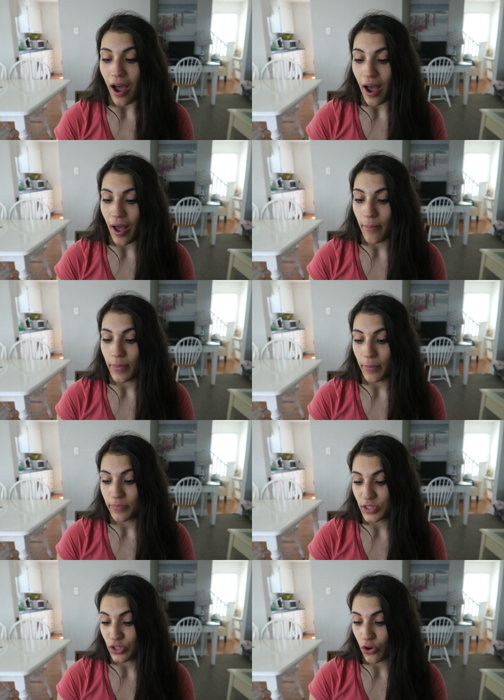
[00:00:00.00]
Um,
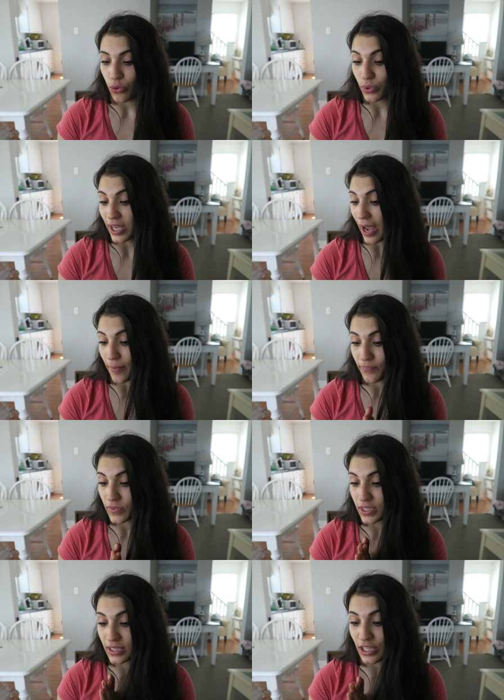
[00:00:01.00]
so yeah,
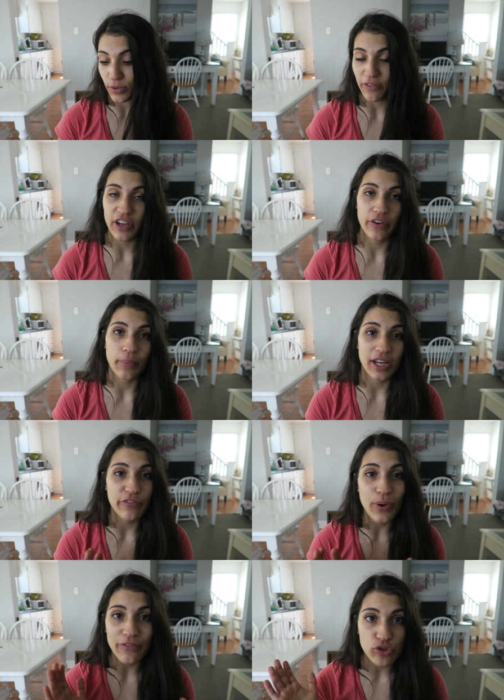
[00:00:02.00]
these are my favorite. But
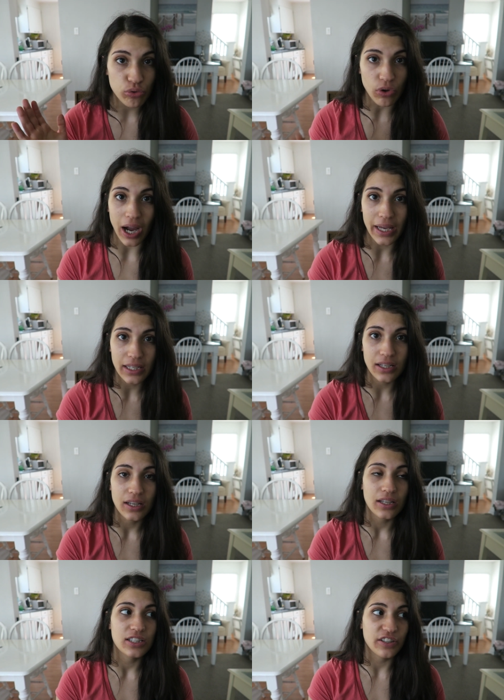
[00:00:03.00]
if you have tried
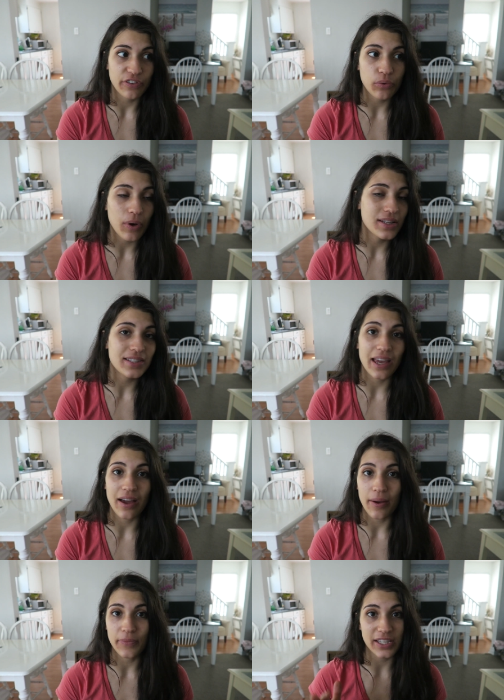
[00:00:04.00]
different ones,
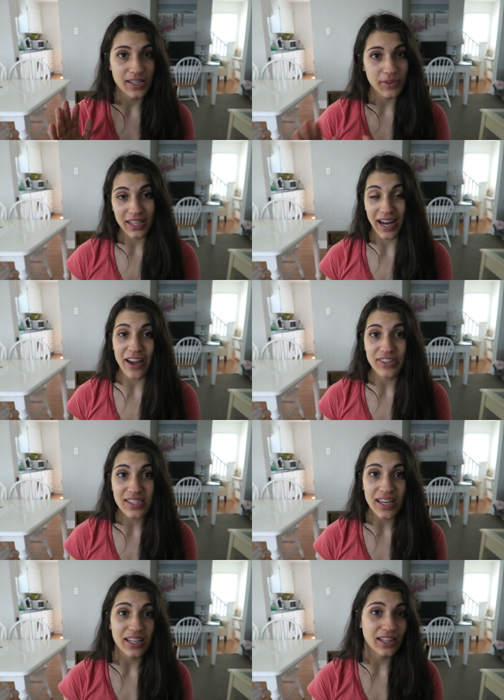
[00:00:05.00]
um, like something that I haven't
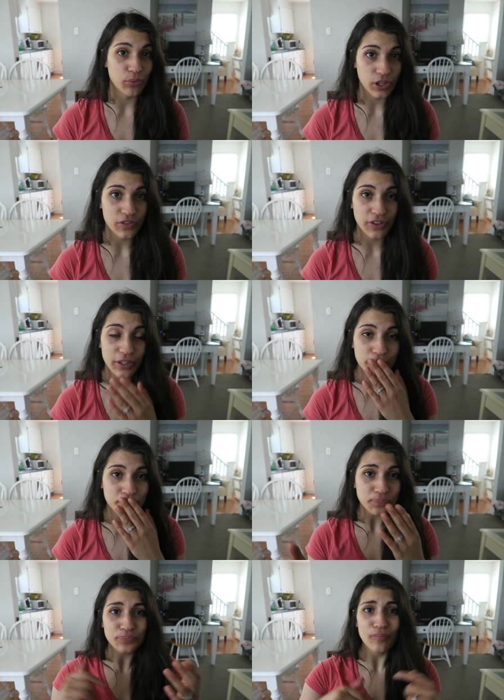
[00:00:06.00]
said and they worked for
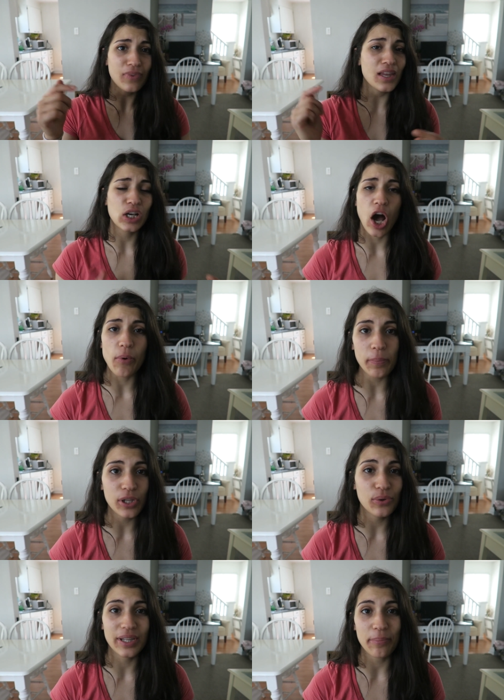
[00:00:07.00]
you, comment
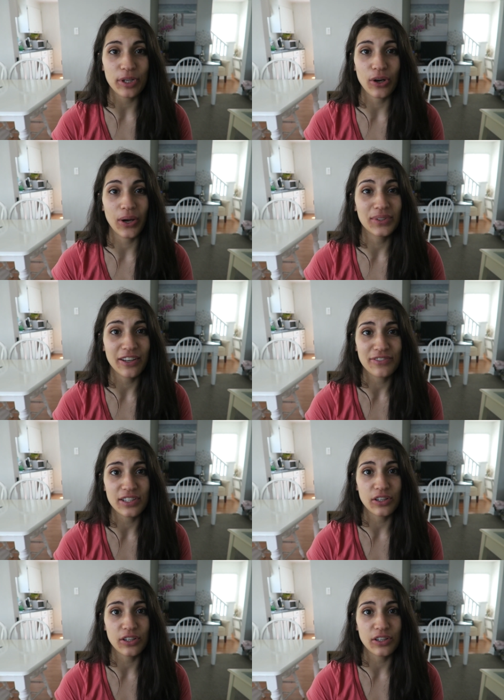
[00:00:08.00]
below and let me know. I would love